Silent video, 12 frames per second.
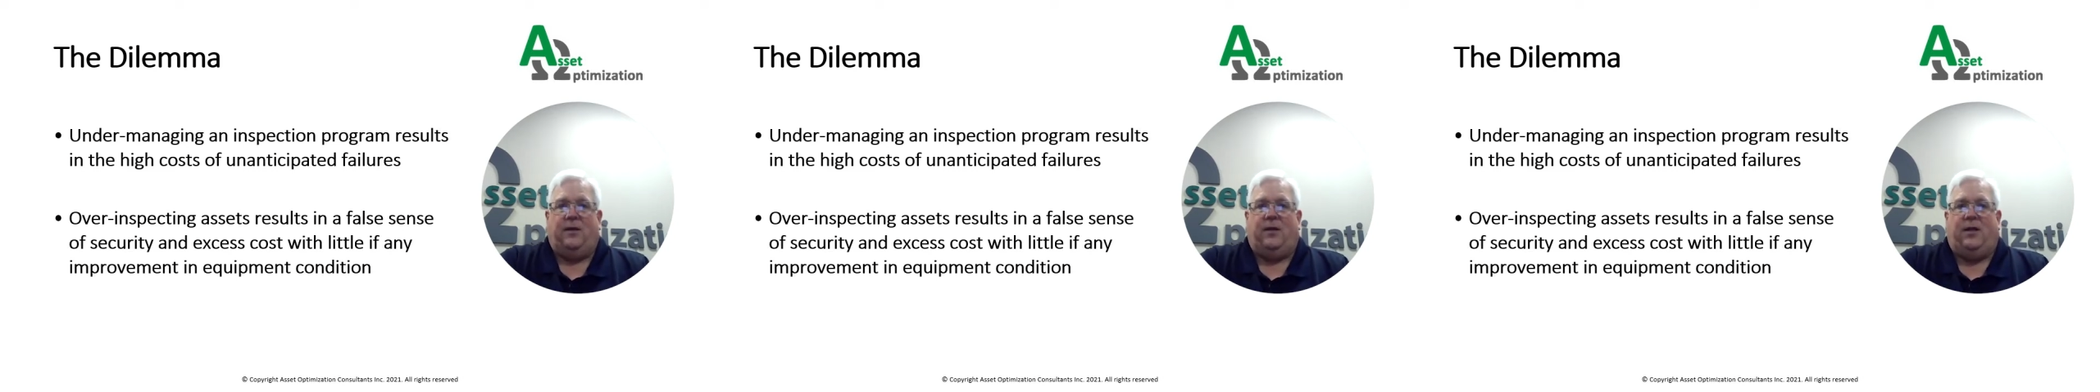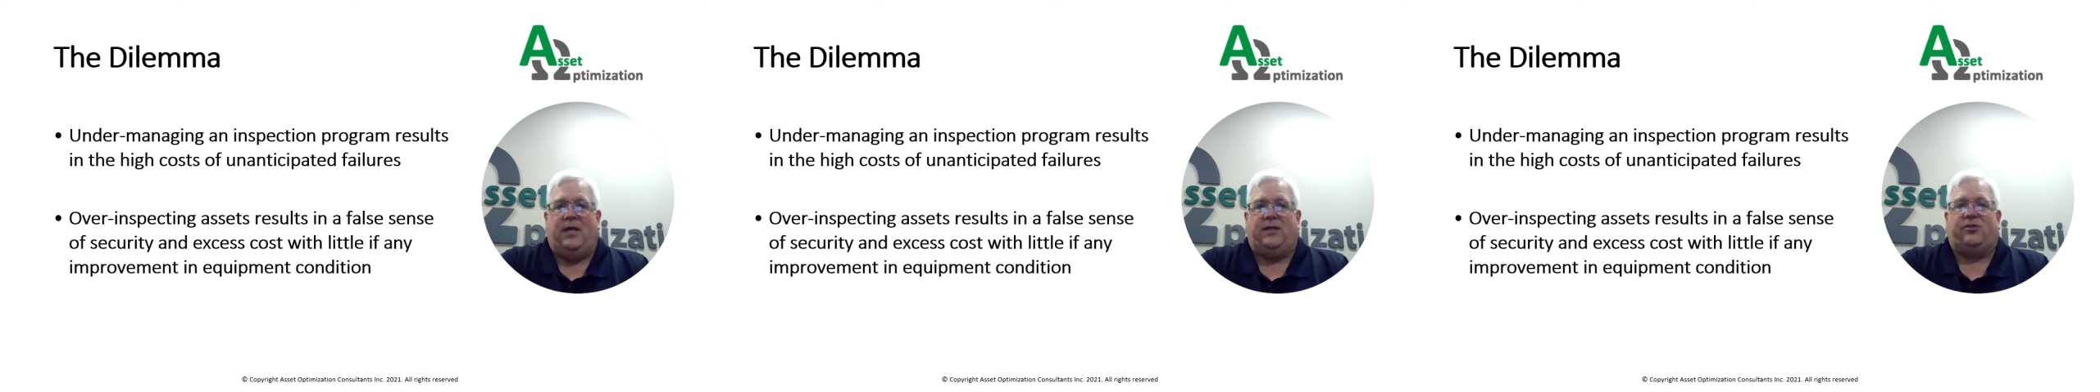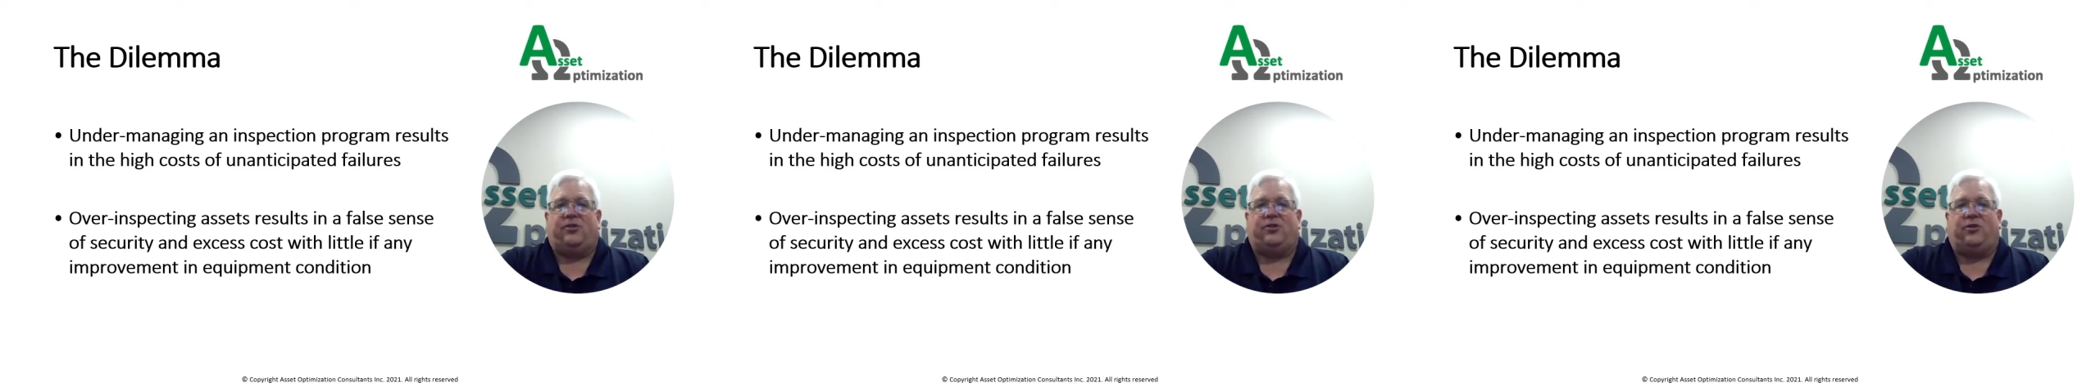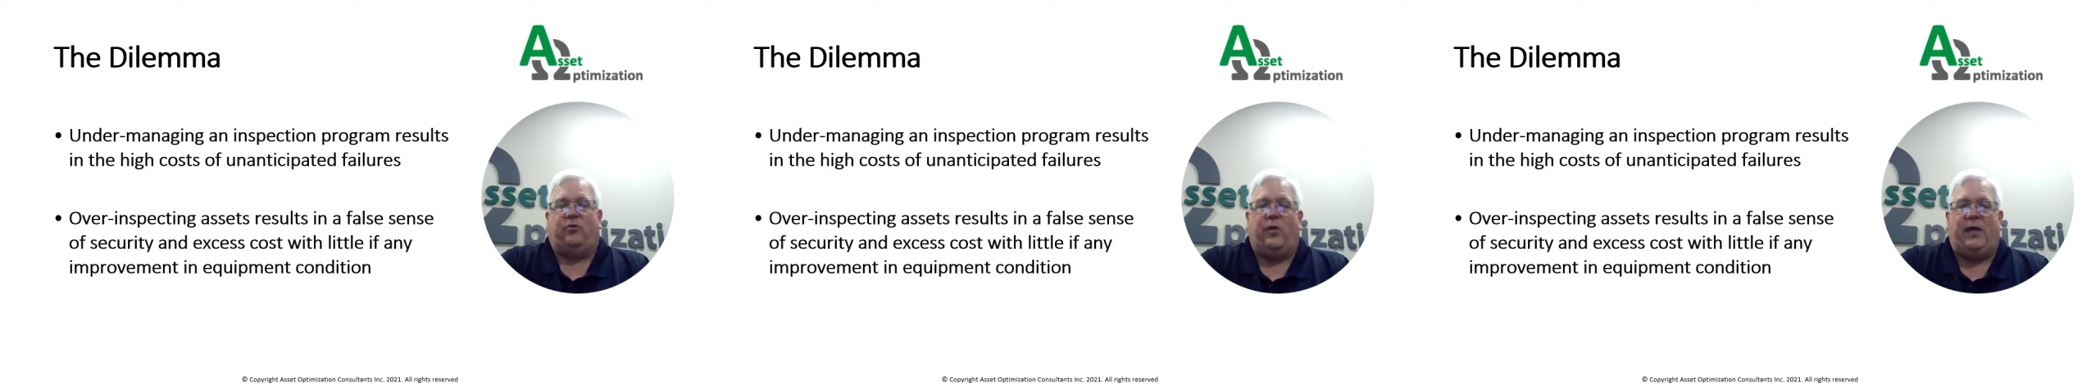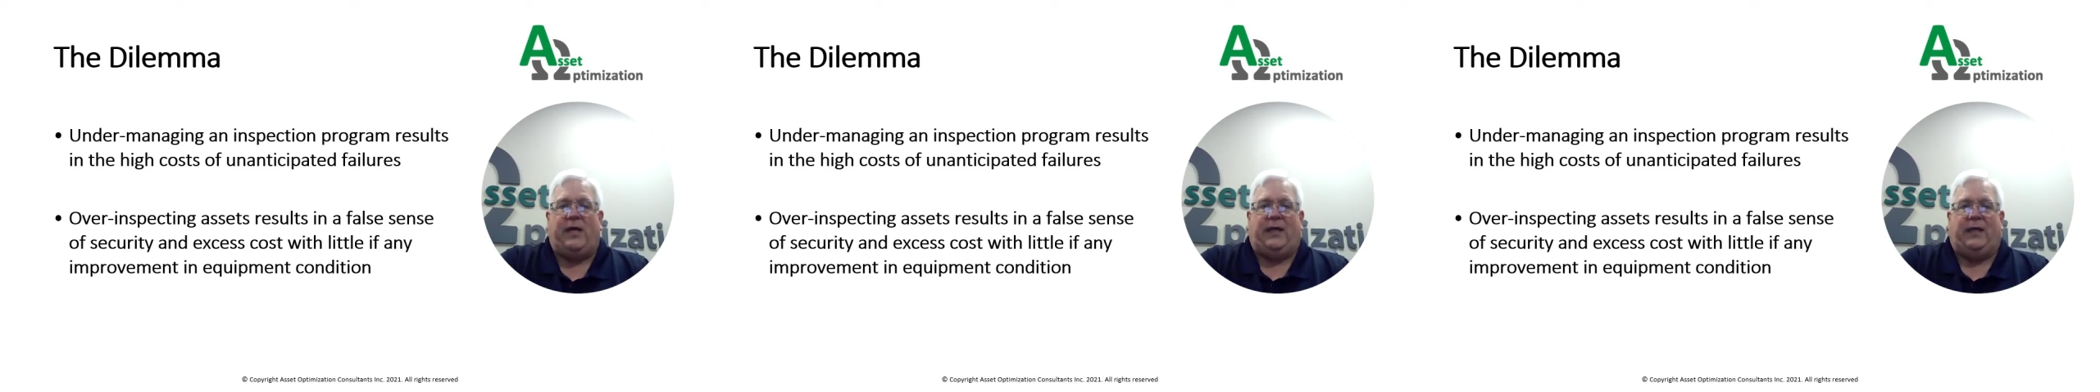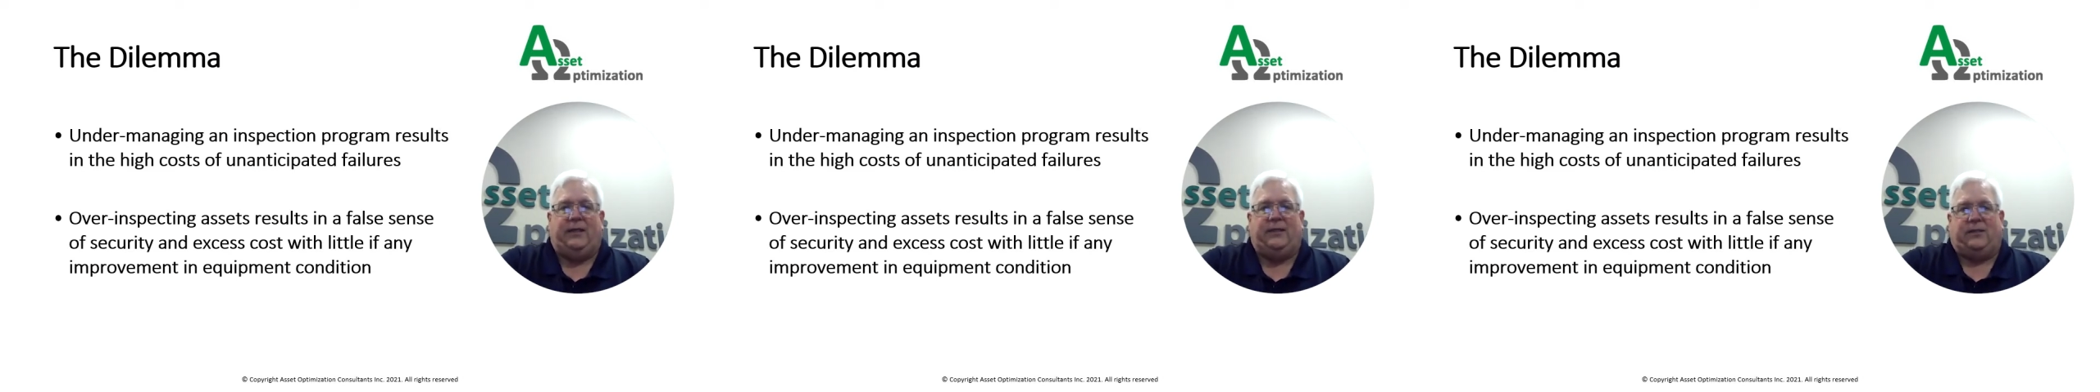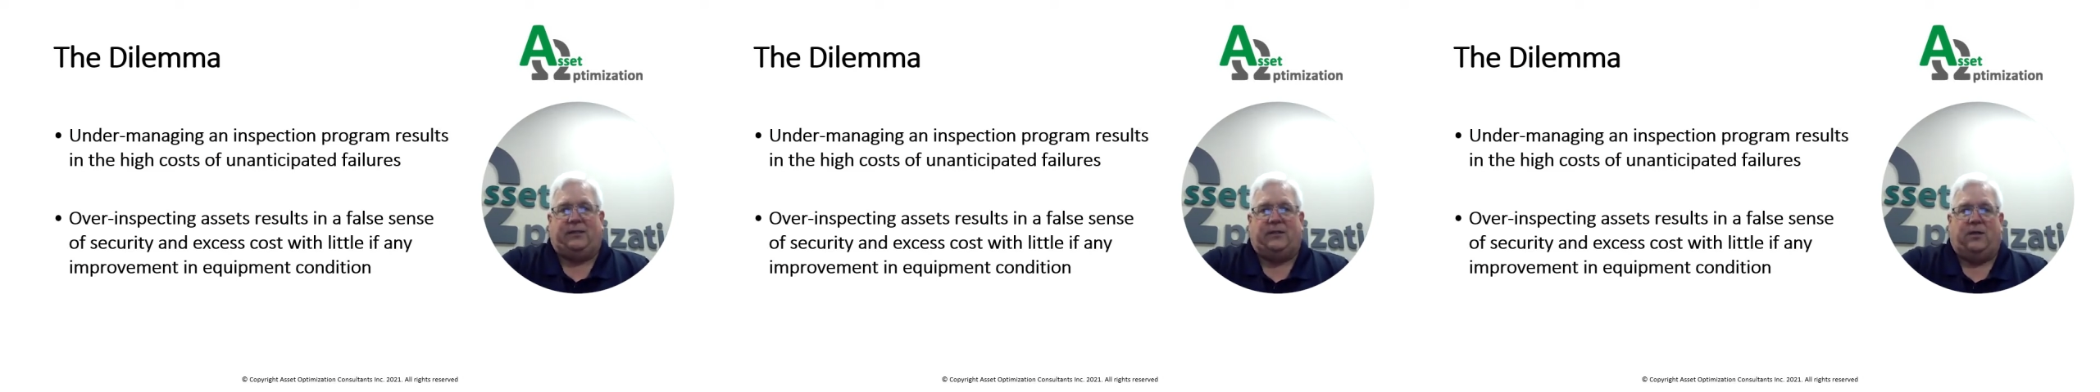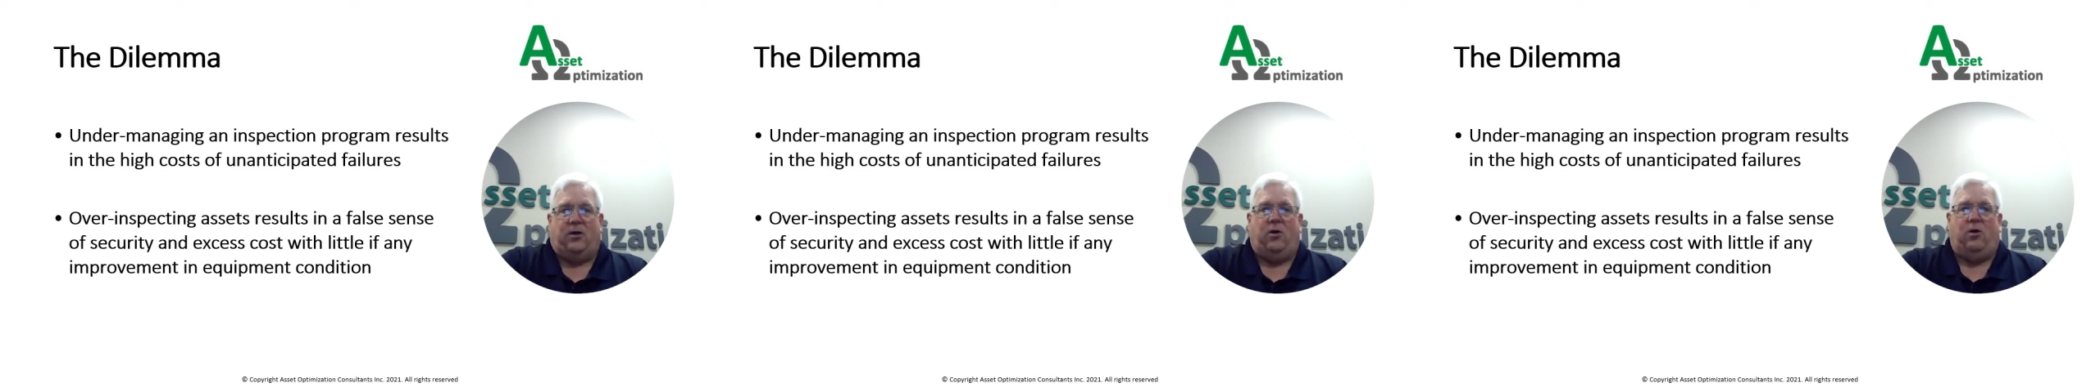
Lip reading: This squeeze